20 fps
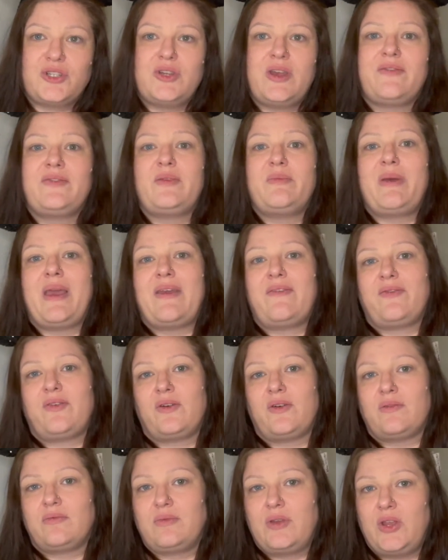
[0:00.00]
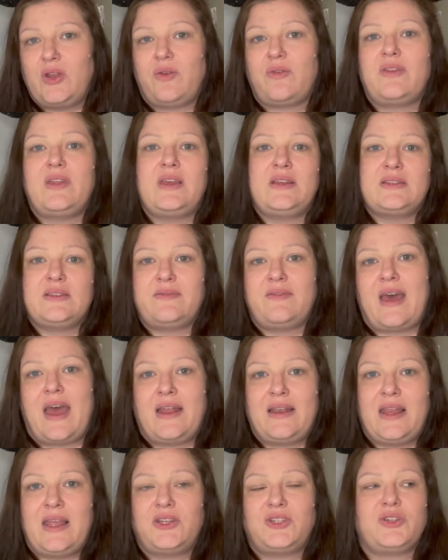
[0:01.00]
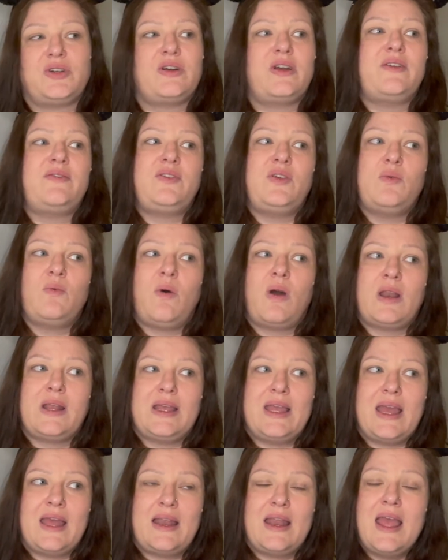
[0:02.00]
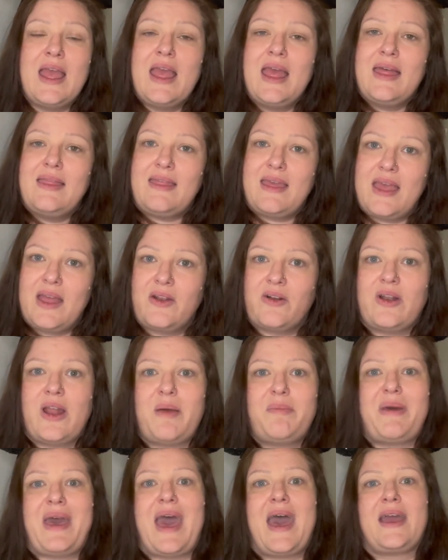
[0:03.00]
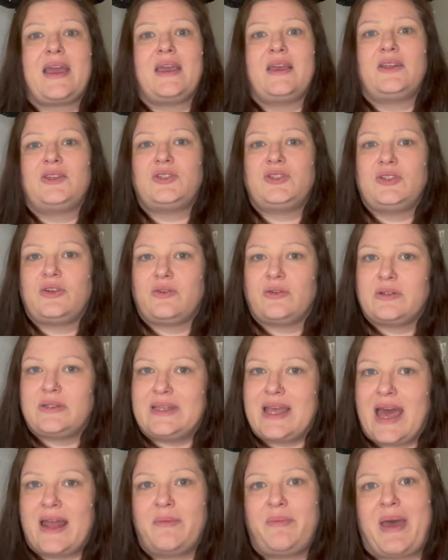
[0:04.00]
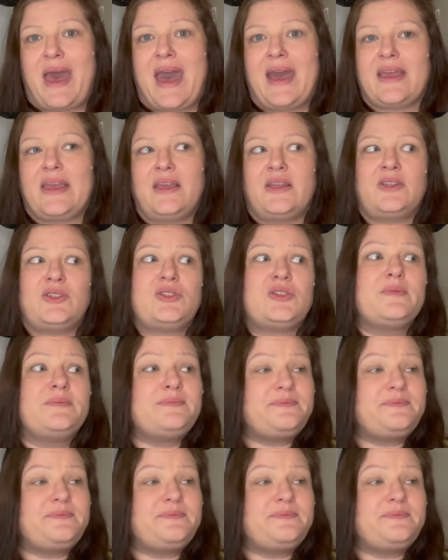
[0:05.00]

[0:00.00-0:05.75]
You have to pay for, you know, things of that nature. If you want to get the internet package or data package,